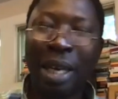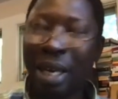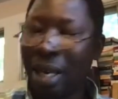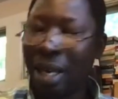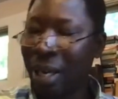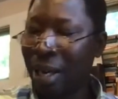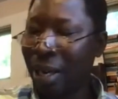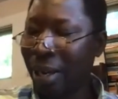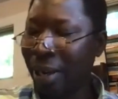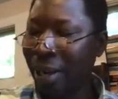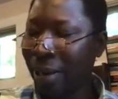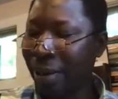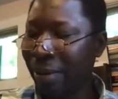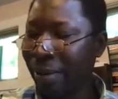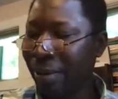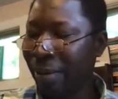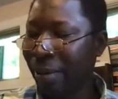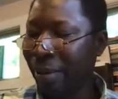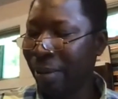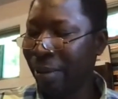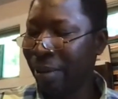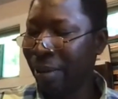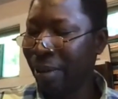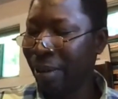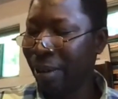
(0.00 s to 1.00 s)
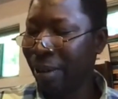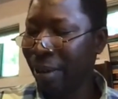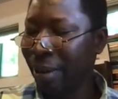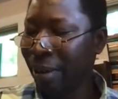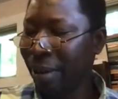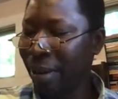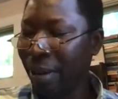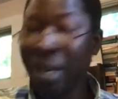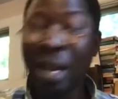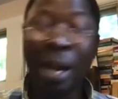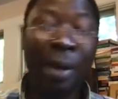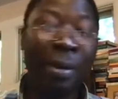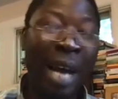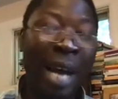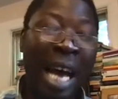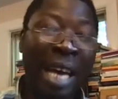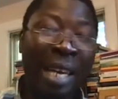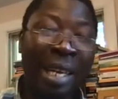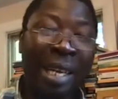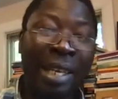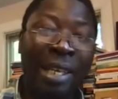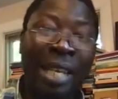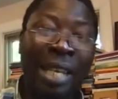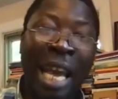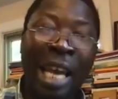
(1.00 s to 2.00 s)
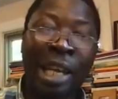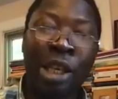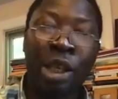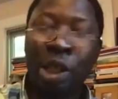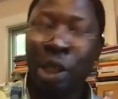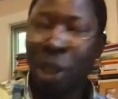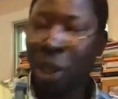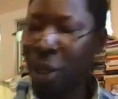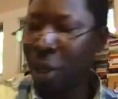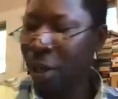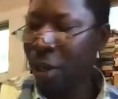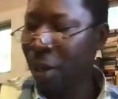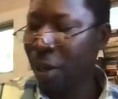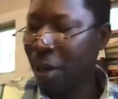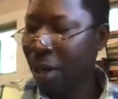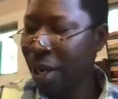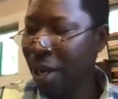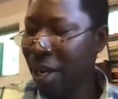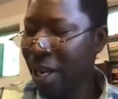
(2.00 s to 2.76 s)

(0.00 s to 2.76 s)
uh, the, the you know, architecture,